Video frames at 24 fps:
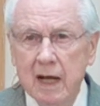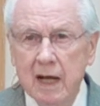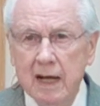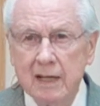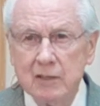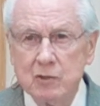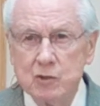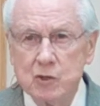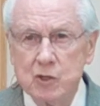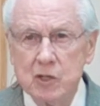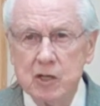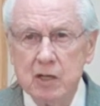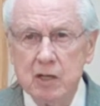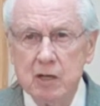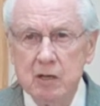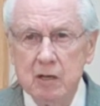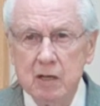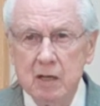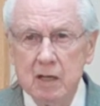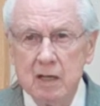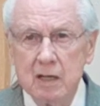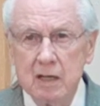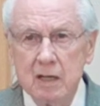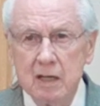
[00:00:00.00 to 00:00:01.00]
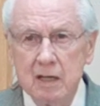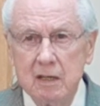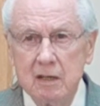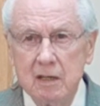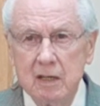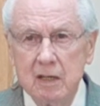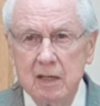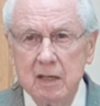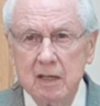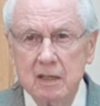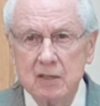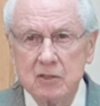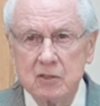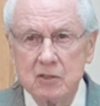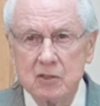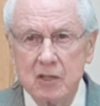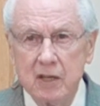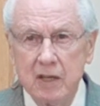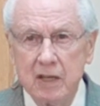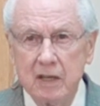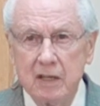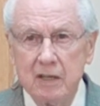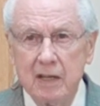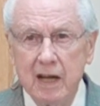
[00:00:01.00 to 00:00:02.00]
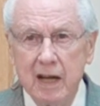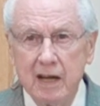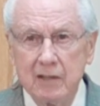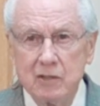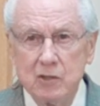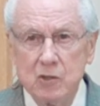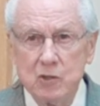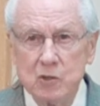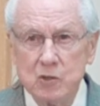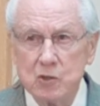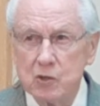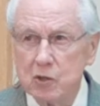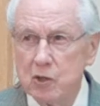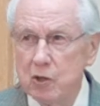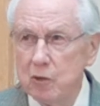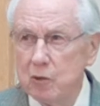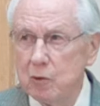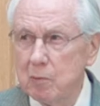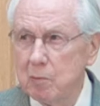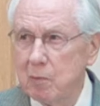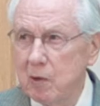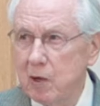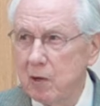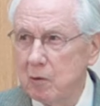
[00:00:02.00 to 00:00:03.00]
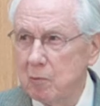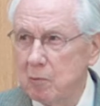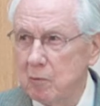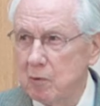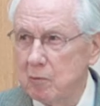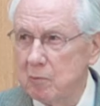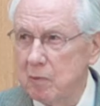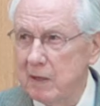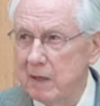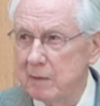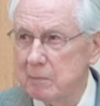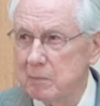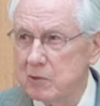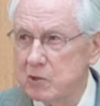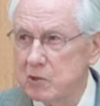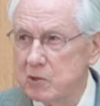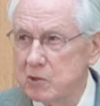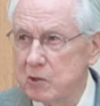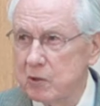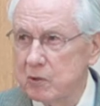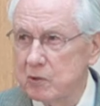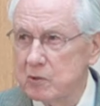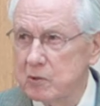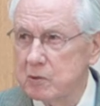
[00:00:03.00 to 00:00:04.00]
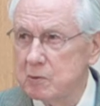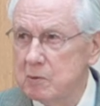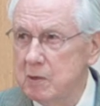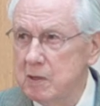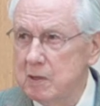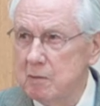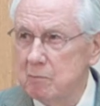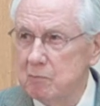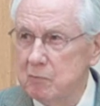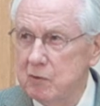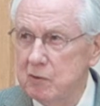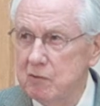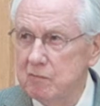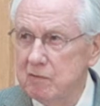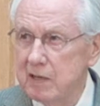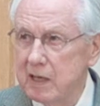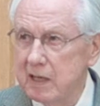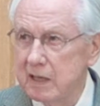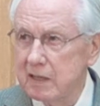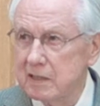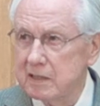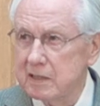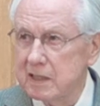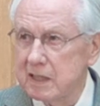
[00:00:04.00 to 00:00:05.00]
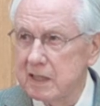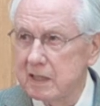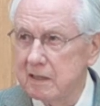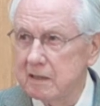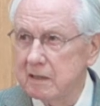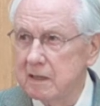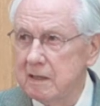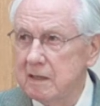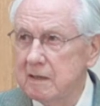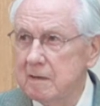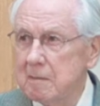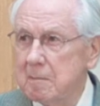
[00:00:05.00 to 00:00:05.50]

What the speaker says: And she said, I used to go to Broadmoor Baptist Church, moved out of town.